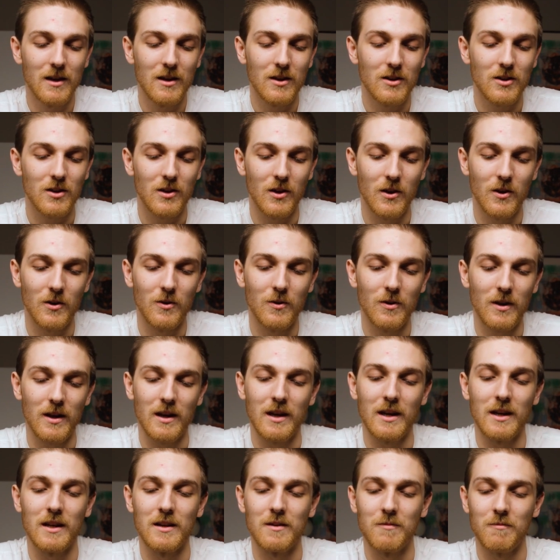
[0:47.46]
go
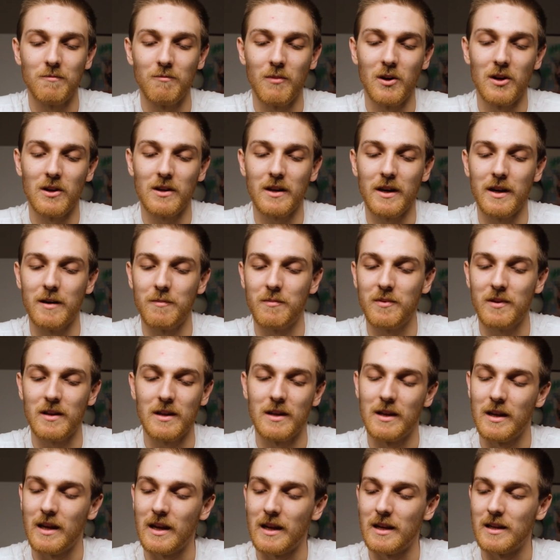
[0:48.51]
and mark up
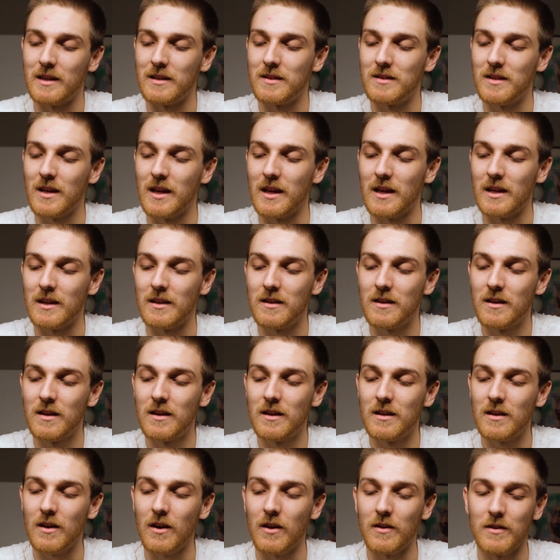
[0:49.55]
and annotate
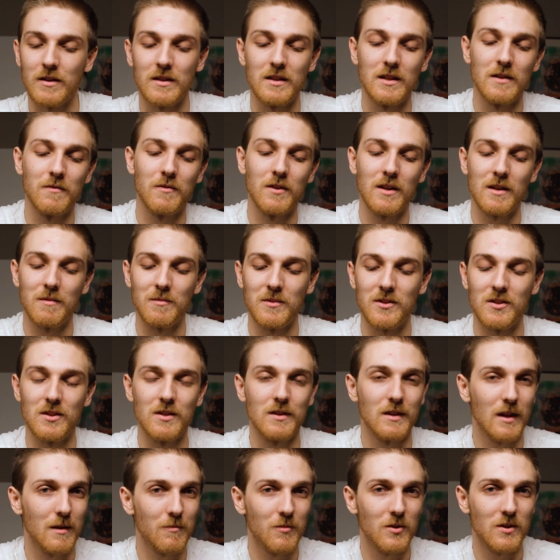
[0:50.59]
all these different images
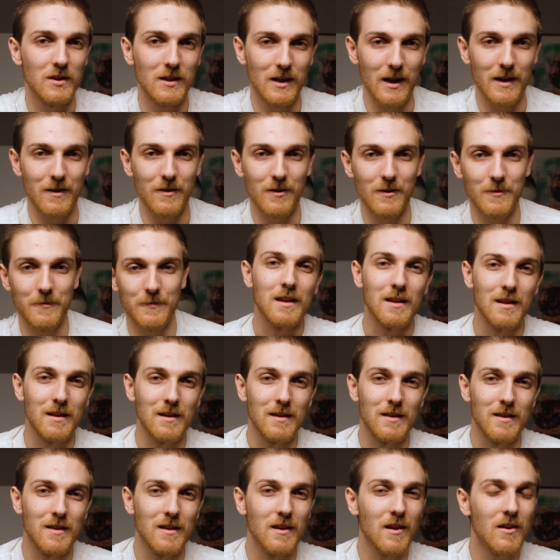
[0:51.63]
I put together.
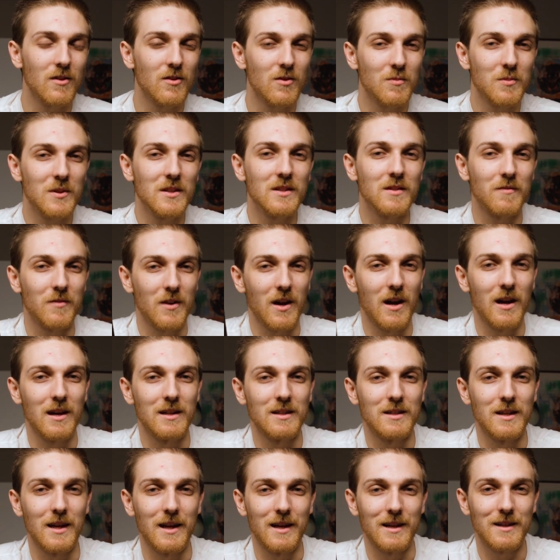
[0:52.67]
The other piece of
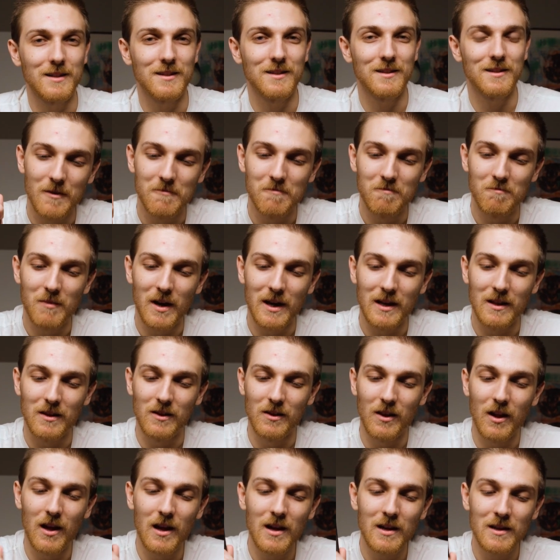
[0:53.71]
context, my
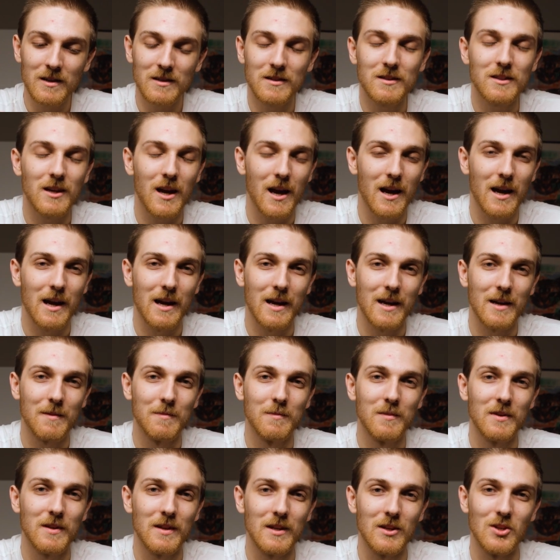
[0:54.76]
long
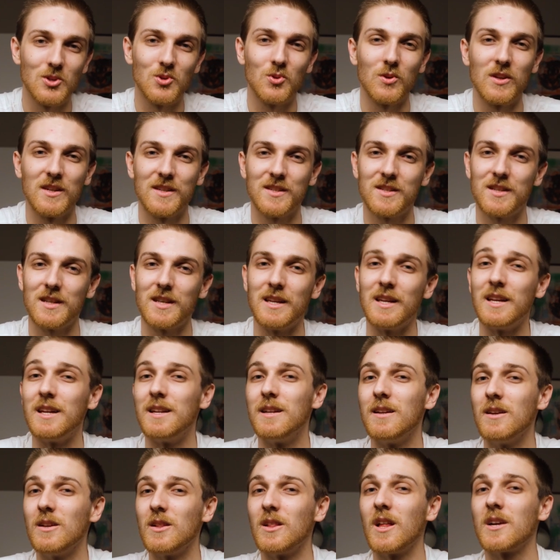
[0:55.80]
time interest in
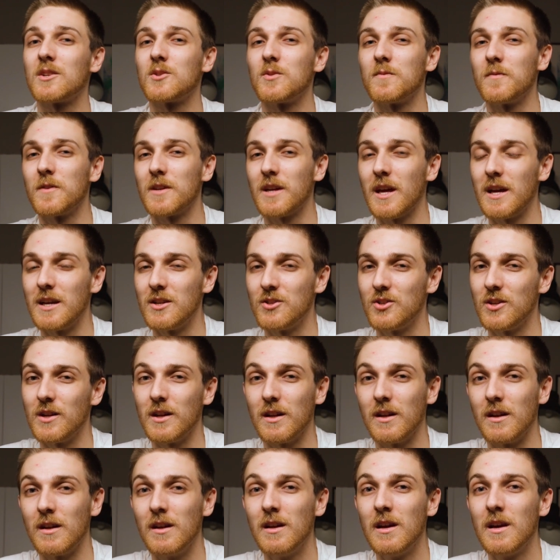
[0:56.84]

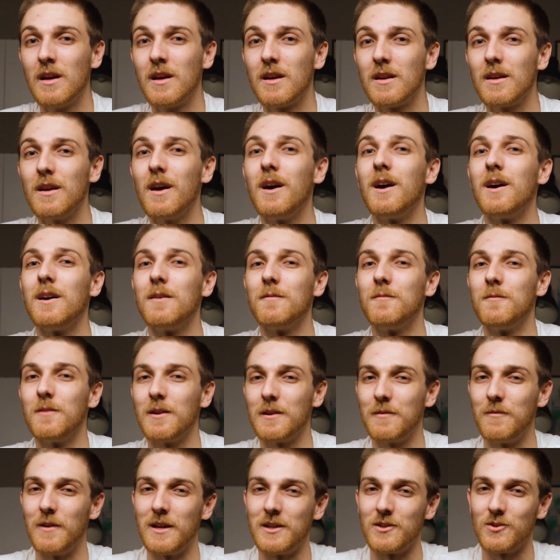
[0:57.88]
electrification of
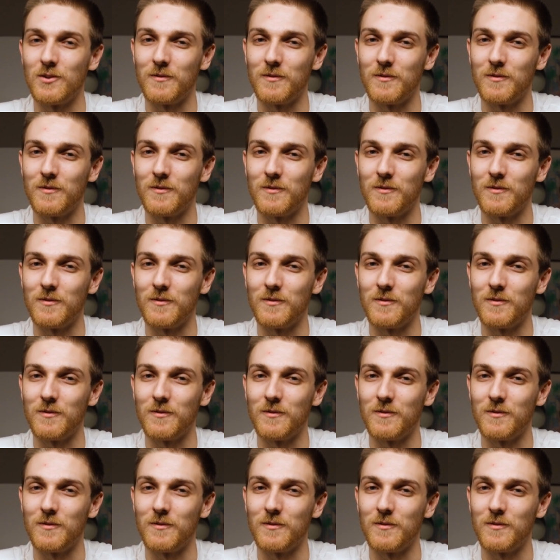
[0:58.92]
adventure